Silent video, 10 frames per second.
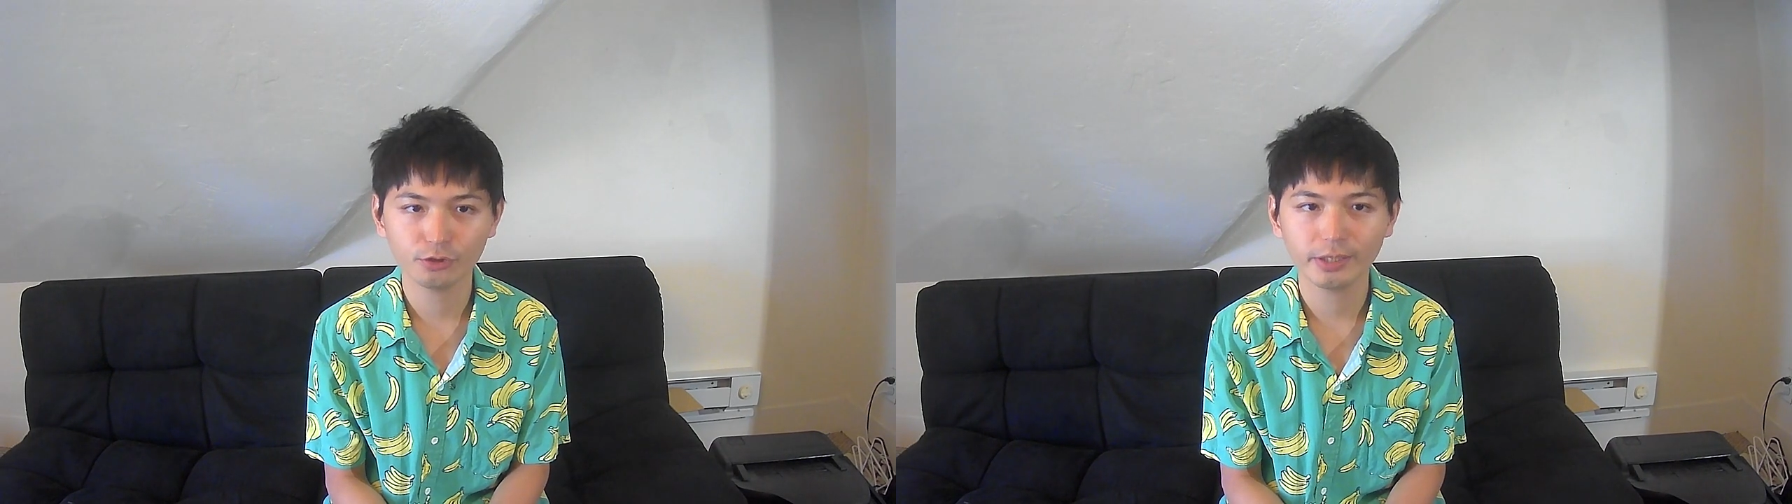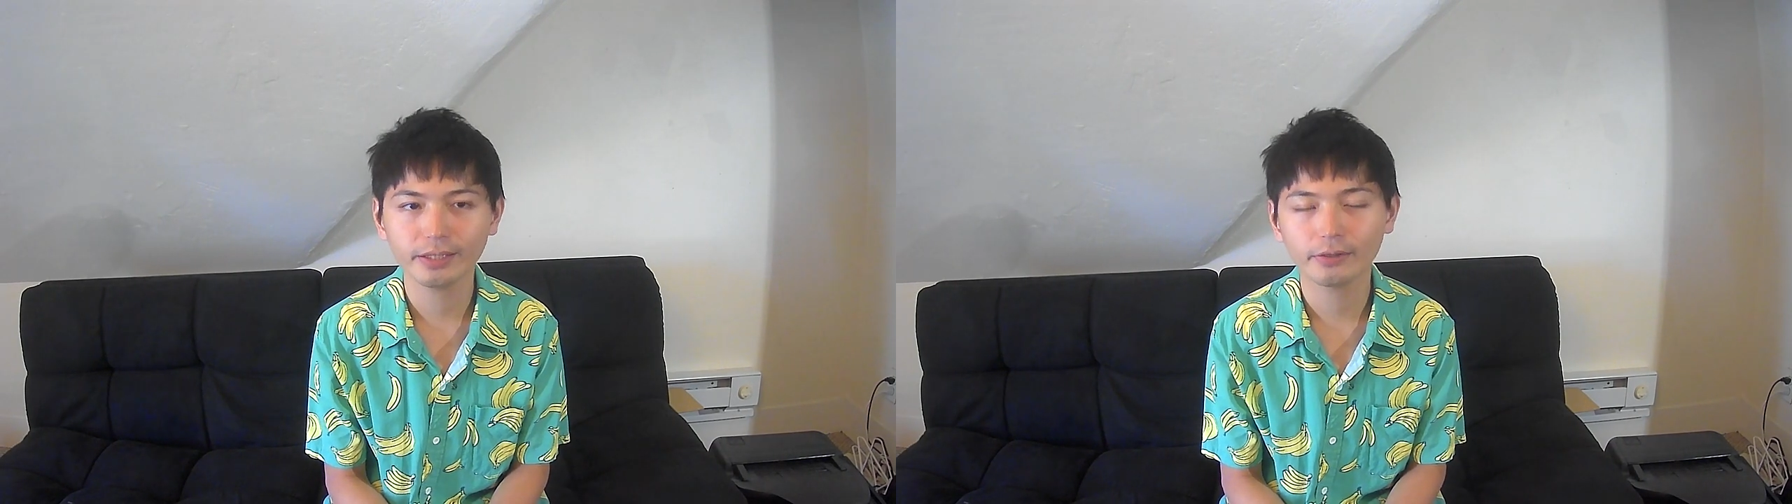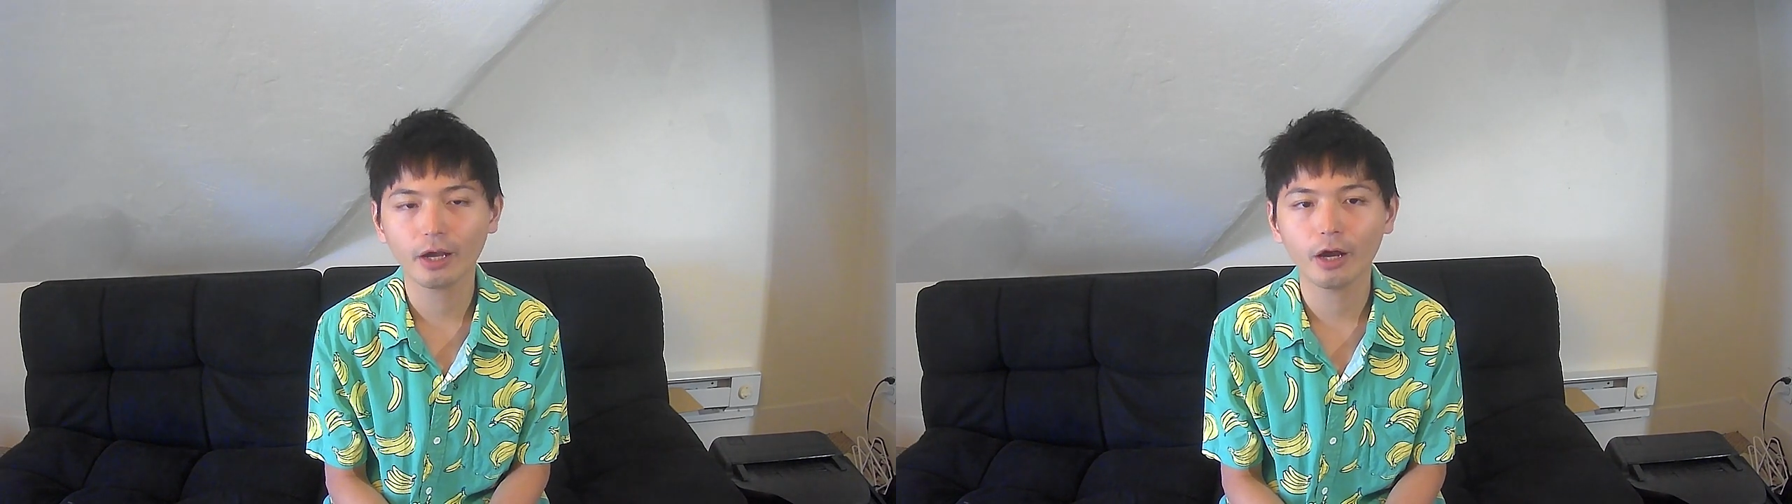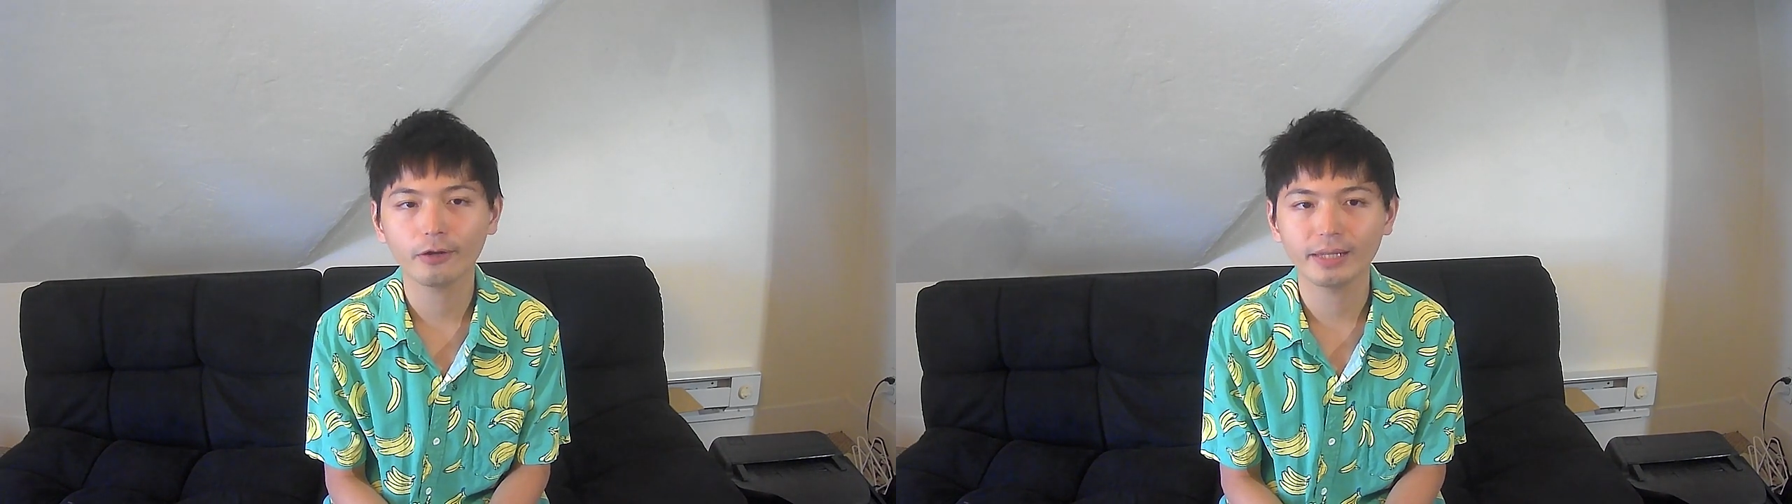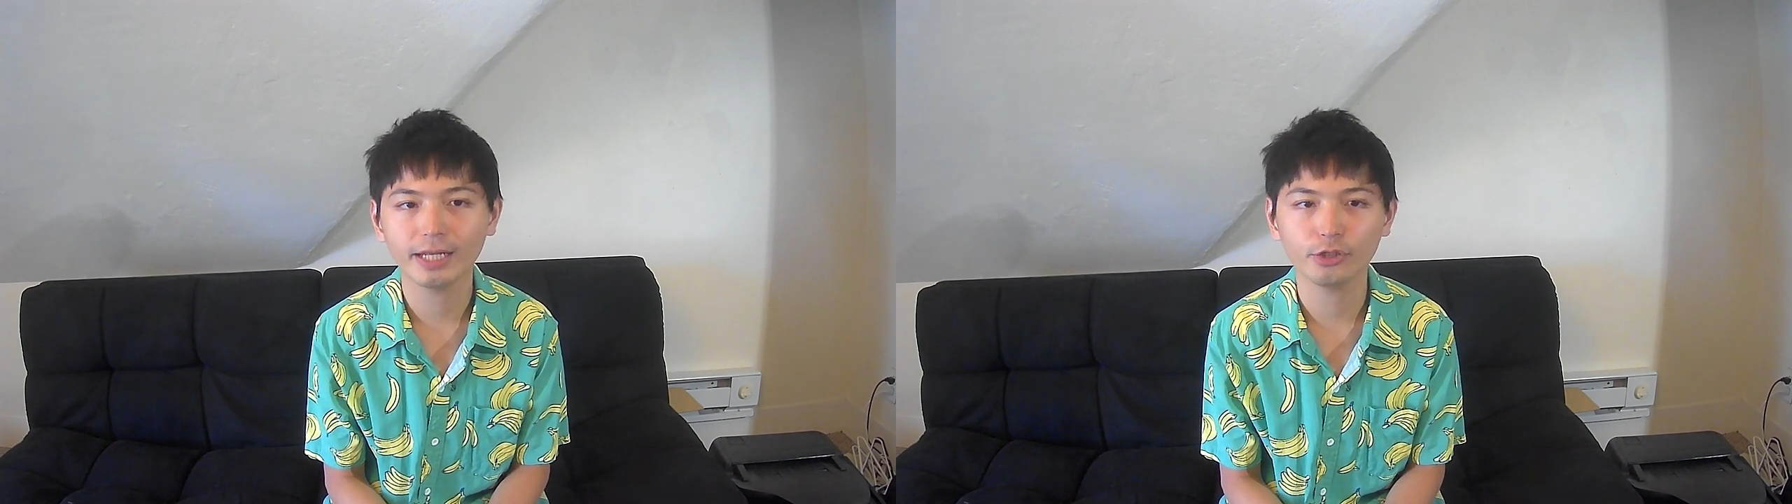chances
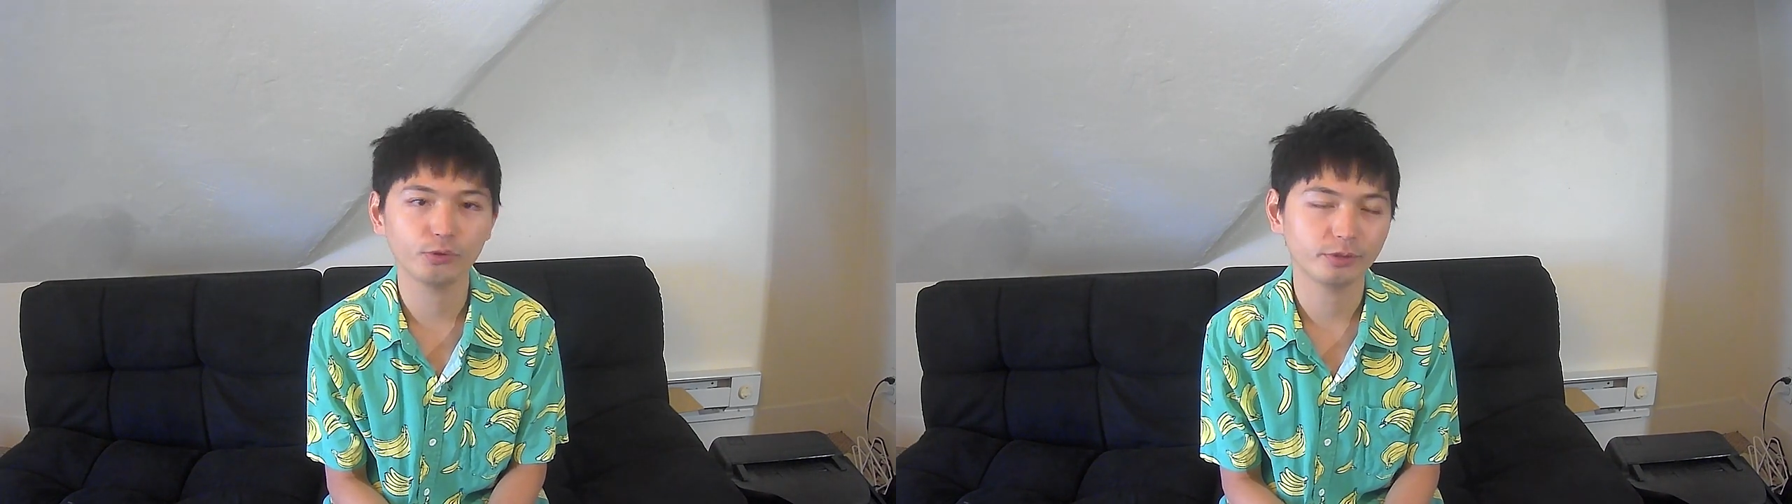are that you